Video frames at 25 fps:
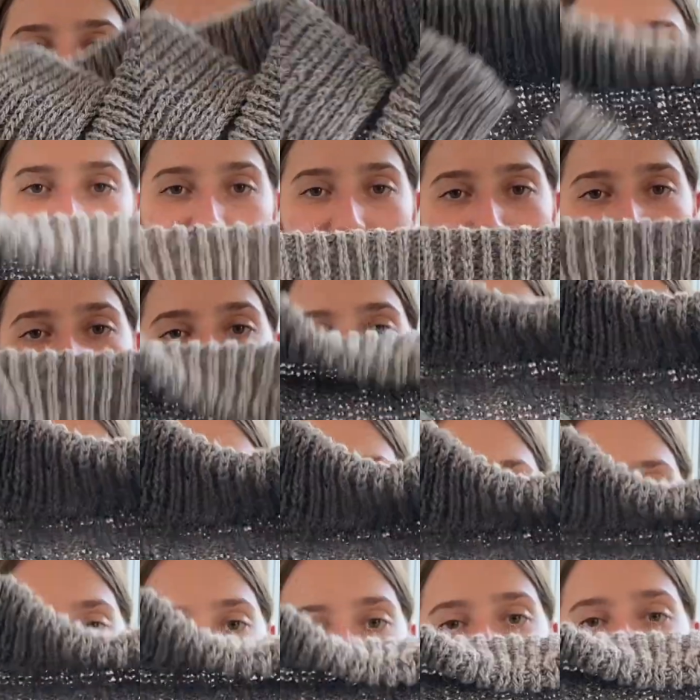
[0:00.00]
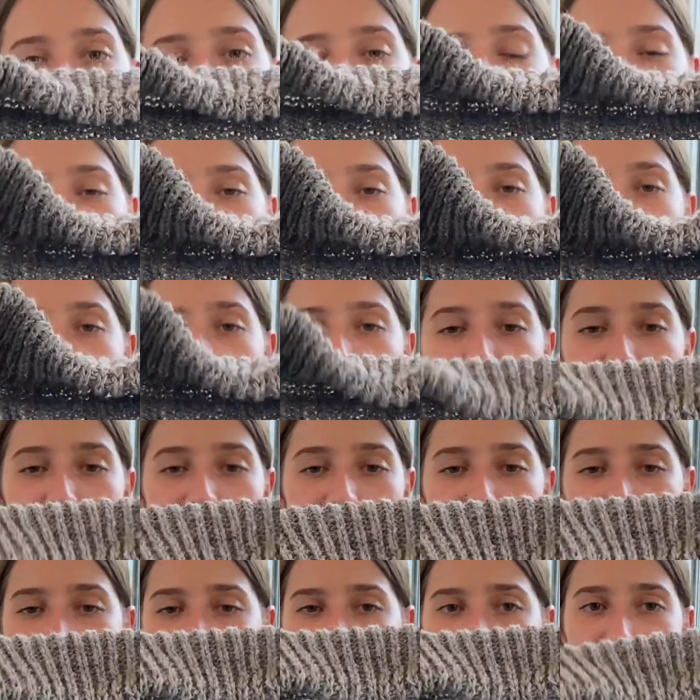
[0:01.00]
You can definitely see the color
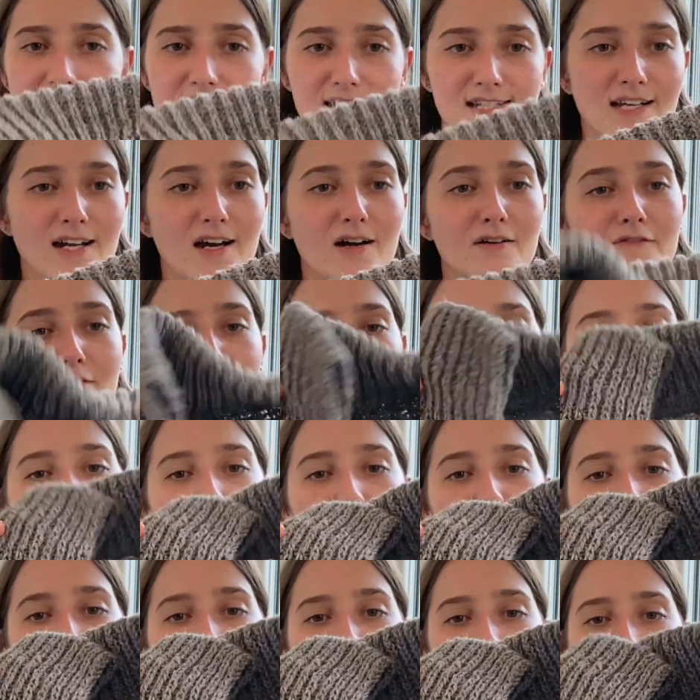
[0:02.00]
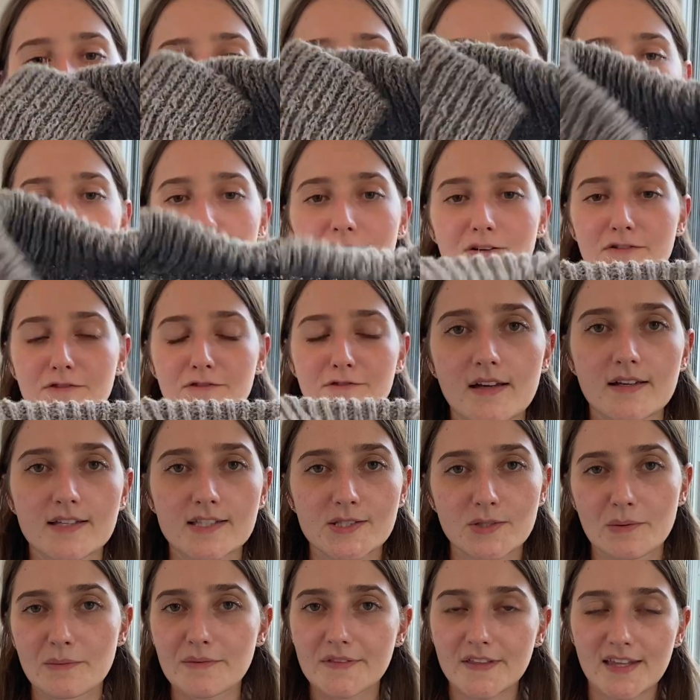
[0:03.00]
doesn't stick up very well by itself.
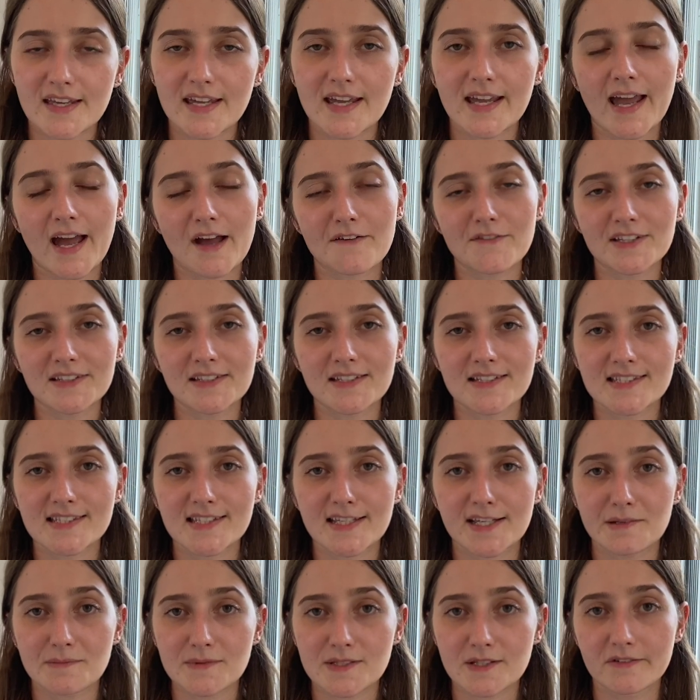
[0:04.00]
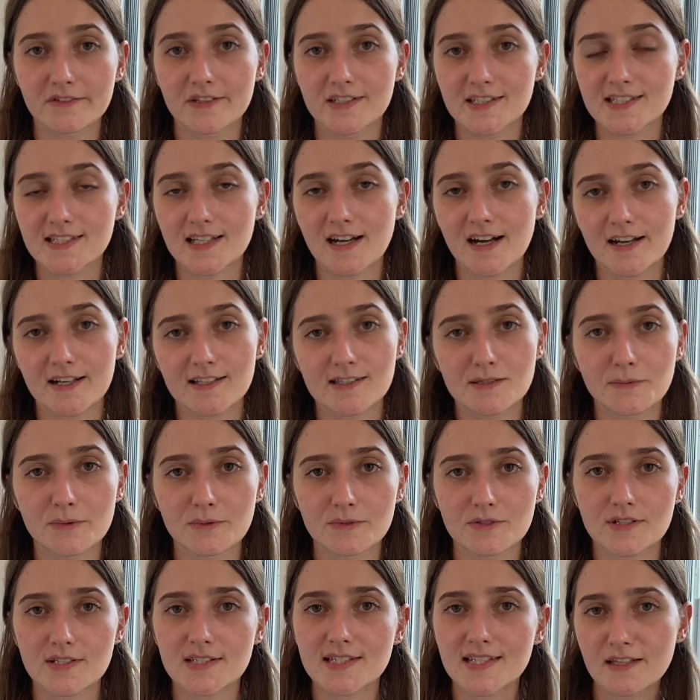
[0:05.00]
So I'm thinking having the seams on the sides will
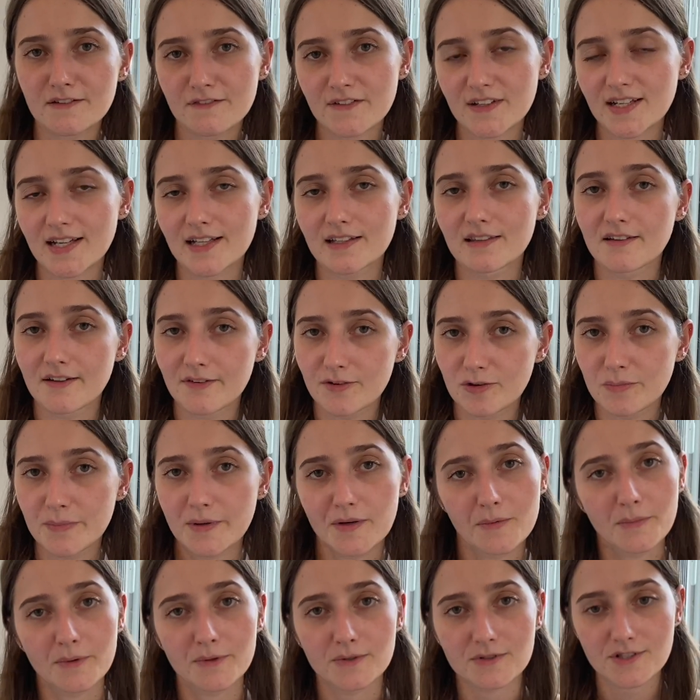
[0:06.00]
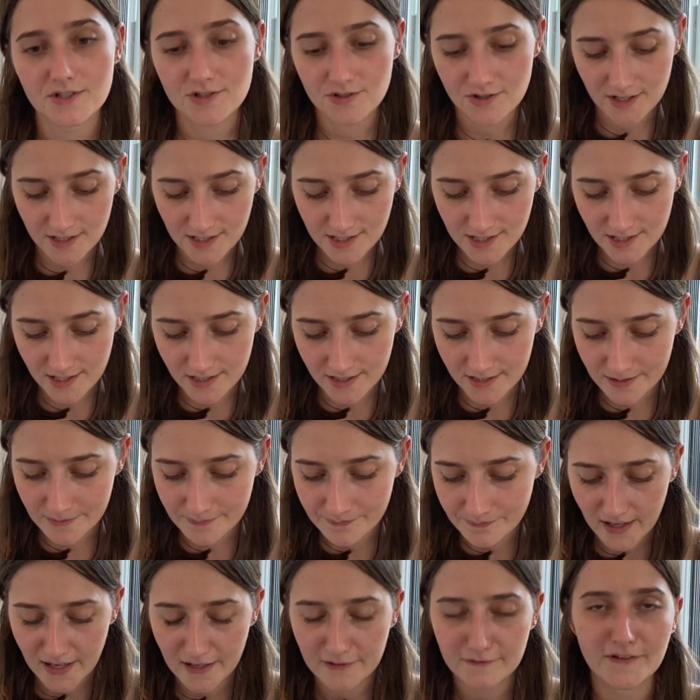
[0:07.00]
just give it a little bit more structure.
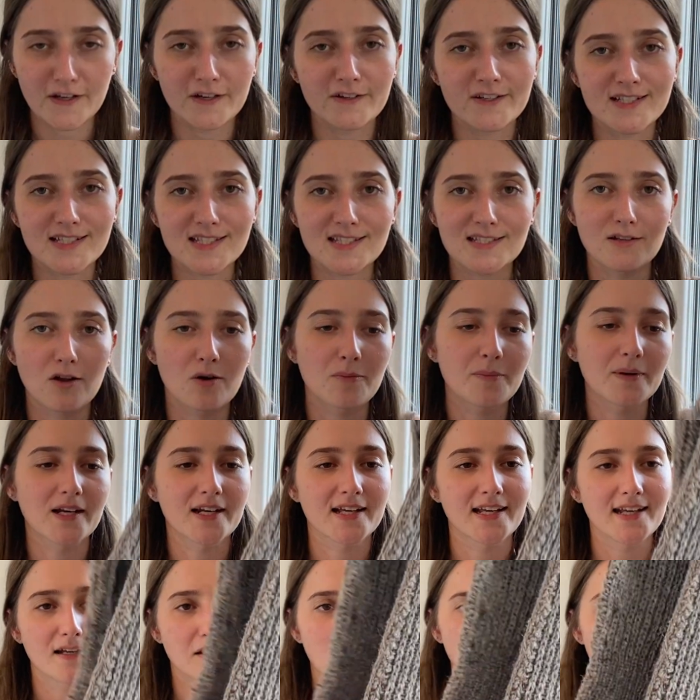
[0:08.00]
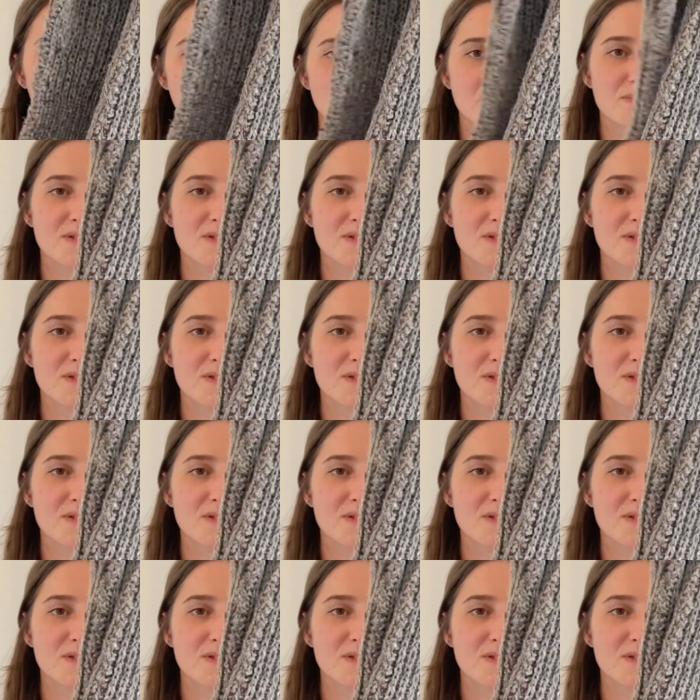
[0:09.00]
I very sloppily whip